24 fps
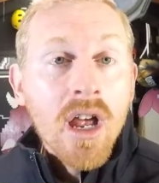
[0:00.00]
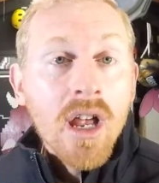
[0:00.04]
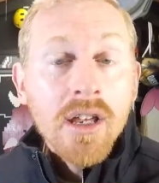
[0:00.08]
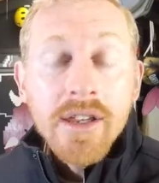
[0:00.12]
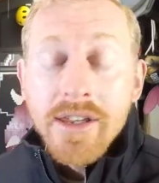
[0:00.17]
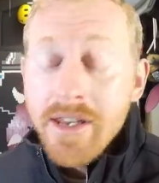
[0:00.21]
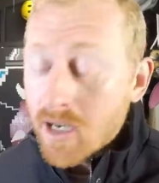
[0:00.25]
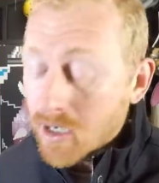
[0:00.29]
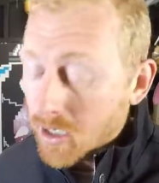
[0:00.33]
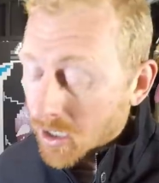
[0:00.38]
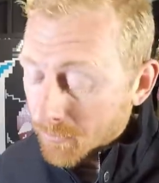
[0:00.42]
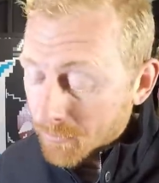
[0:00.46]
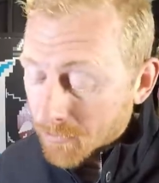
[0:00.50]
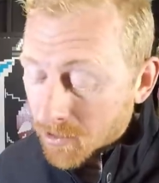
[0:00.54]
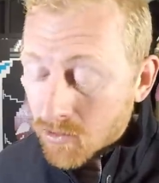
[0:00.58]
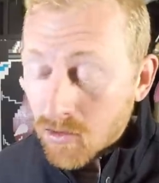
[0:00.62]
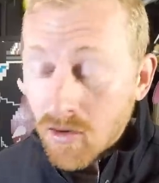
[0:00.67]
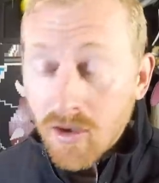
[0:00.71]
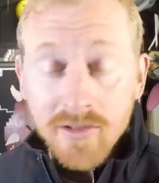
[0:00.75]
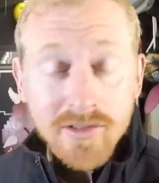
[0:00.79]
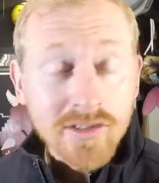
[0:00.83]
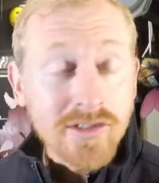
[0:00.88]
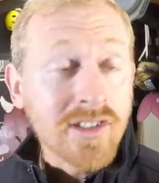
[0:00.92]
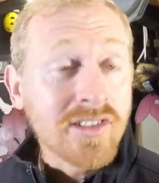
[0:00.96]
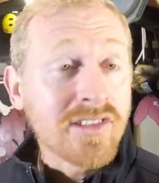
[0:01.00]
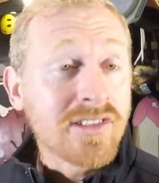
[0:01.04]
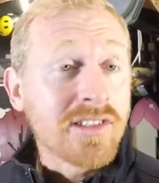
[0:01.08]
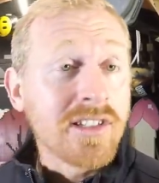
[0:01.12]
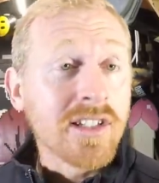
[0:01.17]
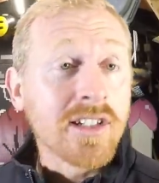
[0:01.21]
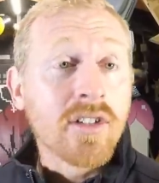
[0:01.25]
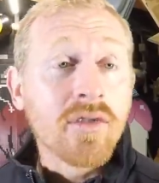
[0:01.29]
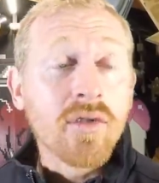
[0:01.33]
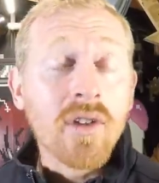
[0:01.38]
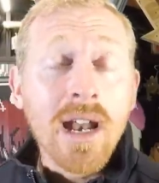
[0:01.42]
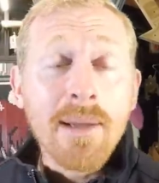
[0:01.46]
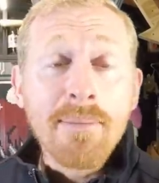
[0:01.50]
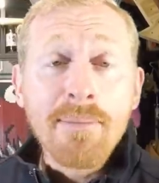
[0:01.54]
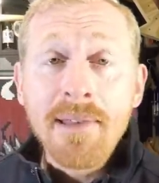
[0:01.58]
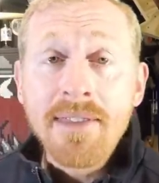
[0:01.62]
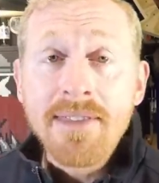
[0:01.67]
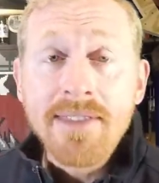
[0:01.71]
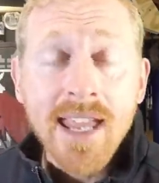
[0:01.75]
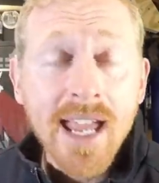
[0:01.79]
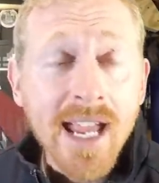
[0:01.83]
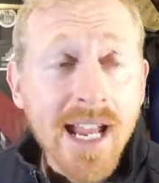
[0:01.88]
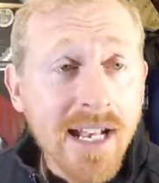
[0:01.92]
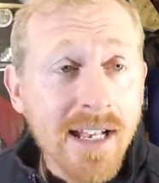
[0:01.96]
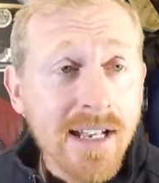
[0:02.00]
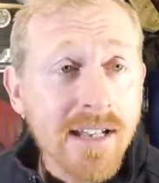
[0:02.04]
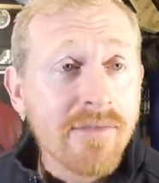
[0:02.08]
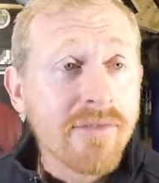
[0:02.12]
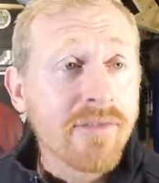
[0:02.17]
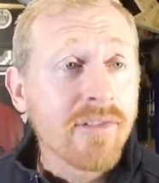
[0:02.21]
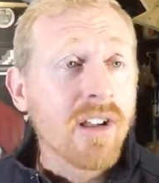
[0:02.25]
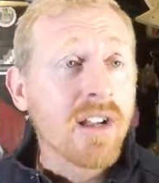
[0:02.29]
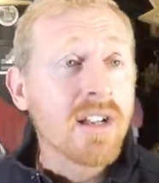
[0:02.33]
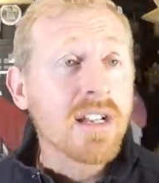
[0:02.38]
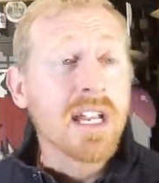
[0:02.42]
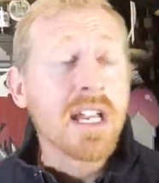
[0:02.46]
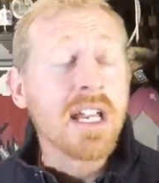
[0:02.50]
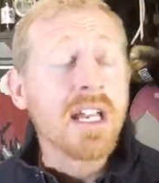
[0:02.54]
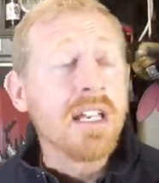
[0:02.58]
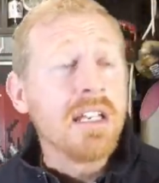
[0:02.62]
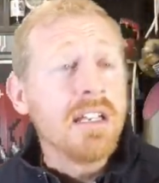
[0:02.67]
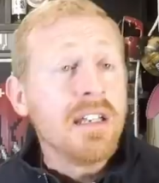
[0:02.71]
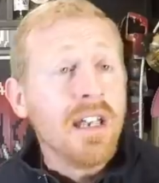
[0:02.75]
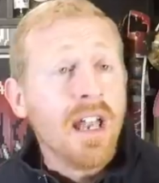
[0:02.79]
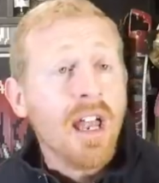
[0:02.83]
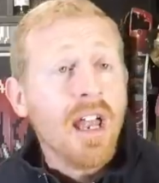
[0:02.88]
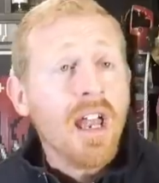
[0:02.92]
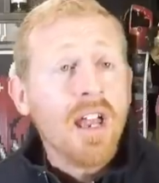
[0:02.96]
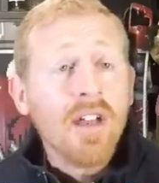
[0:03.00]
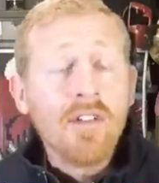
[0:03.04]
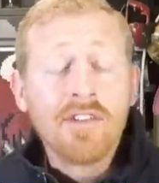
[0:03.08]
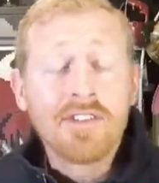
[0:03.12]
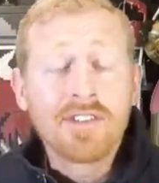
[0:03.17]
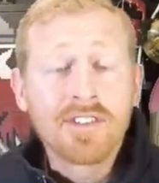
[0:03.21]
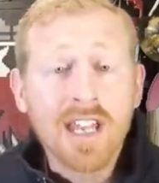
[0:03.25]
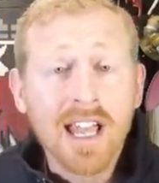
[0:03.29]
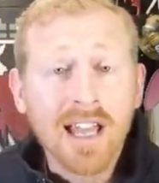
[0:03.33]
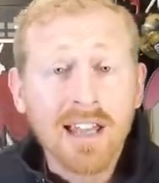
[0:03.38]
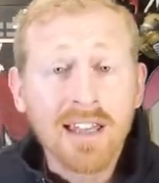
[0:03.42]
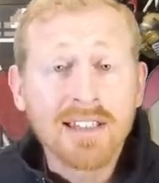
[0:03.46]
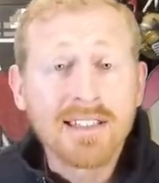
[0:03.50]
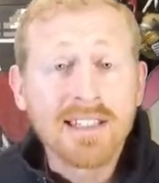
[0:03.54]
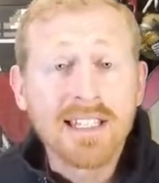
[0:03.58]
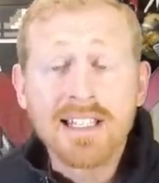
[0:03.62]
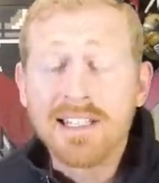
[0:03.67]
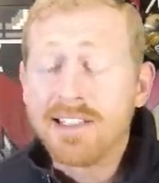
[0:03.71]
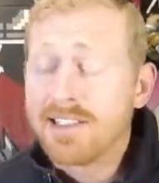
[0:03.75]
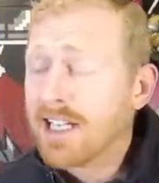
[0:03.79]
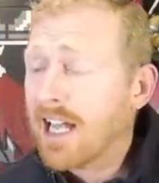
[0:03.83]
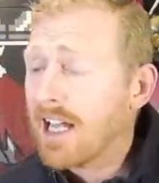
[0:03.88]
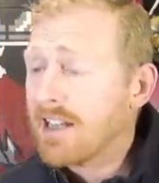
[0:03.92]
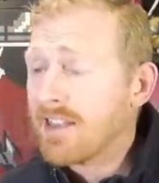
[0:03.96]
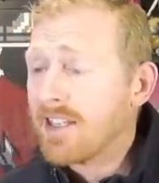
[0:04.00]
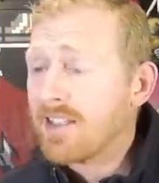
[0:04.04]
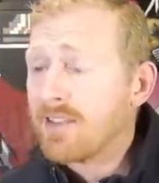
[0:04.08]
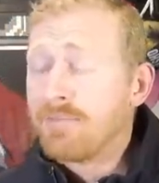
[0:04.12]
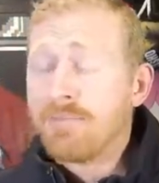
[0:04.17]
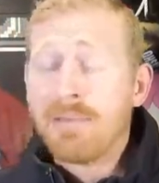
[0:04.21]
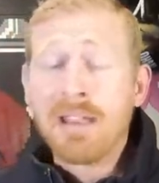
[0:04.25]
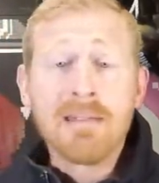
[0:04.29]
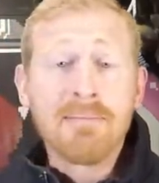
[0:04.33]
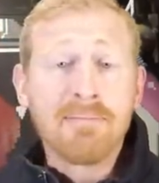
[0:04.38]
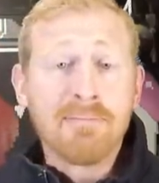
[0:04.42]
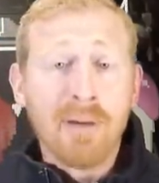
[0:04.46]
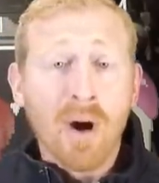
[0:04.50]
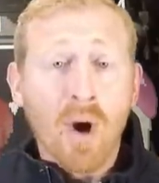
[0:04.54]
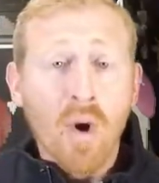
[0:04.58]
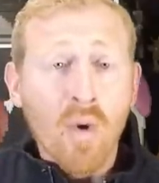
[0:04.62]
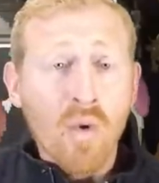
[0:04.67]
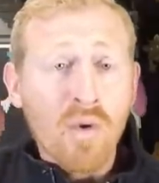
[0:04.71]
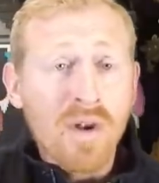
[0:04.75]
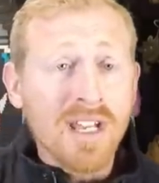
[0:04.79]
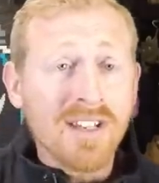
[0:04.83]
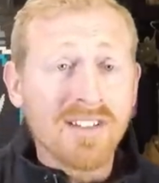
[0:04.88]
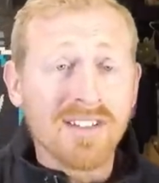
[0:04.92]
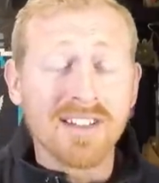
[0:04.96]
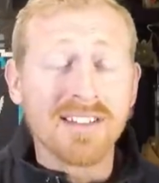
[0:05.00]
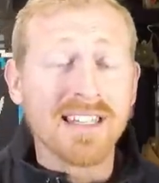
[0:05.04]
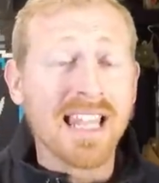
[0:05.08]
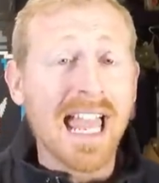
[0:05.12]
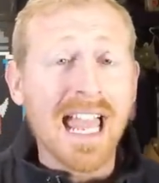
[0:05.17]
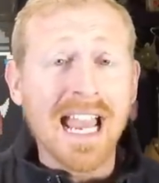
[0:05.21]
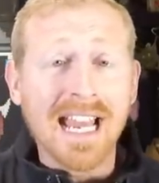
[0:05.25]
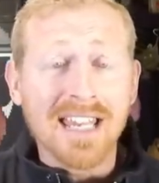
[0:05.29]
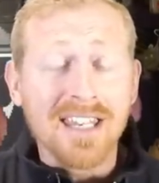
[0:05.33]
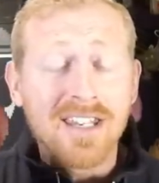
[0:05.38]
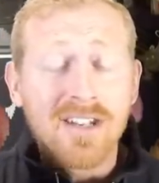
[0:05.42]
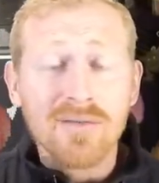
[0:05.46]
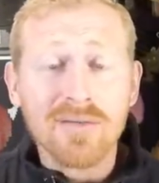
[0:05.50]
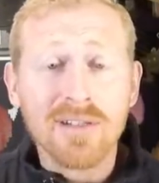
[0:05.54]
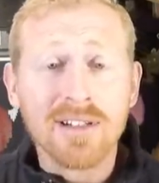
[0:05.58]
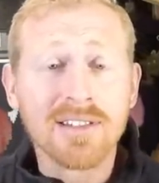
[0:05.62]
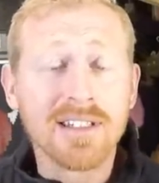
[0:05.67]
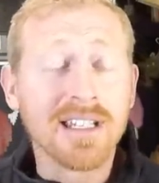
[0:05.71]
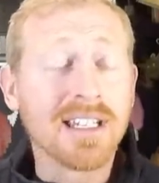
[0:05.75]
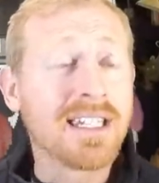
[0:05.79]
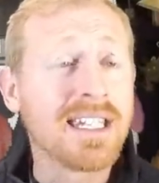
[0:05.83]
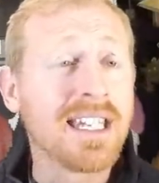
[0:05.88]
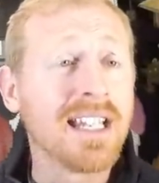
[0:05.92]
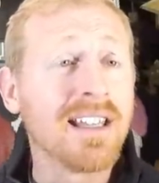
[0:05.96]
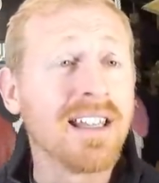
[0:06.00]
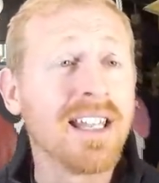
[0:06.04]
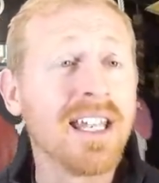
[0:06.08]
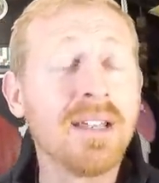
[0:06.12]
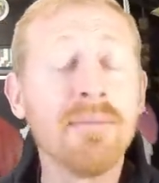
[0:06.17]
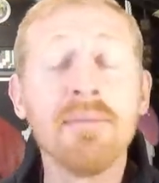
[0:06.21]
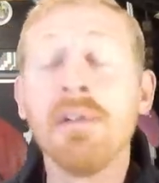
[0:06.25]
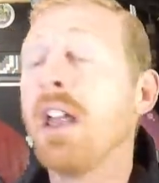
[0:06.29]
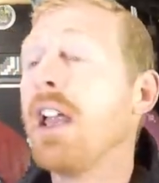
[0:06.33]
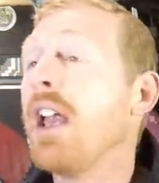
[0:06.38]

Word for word: You come across this decrepitated fucking skeleton. He's got this big bone he's attacking you with. You kill him.